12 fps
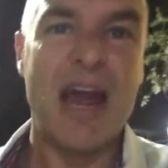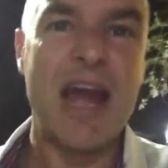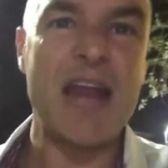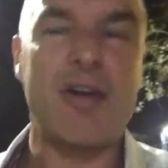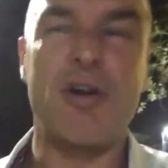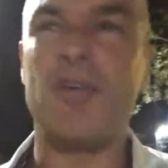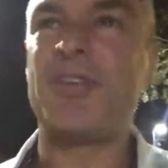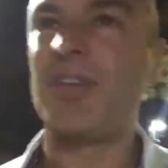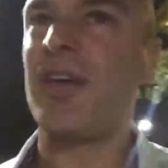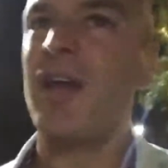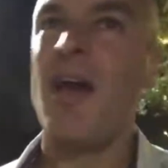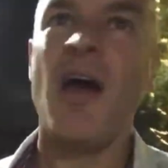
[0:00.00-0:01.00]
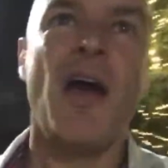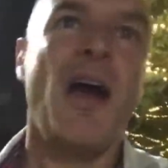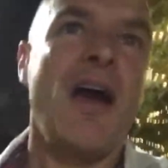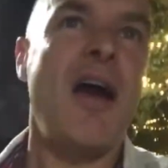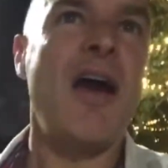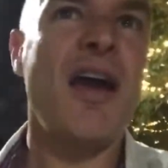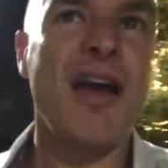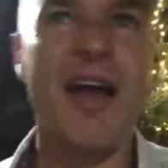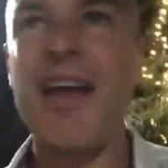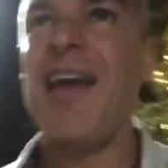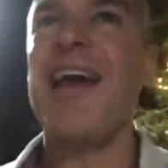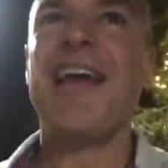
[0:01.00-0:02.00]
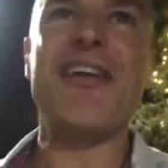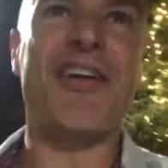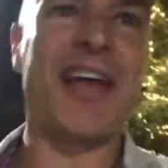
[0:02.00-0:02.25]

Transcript: And he goes, you know,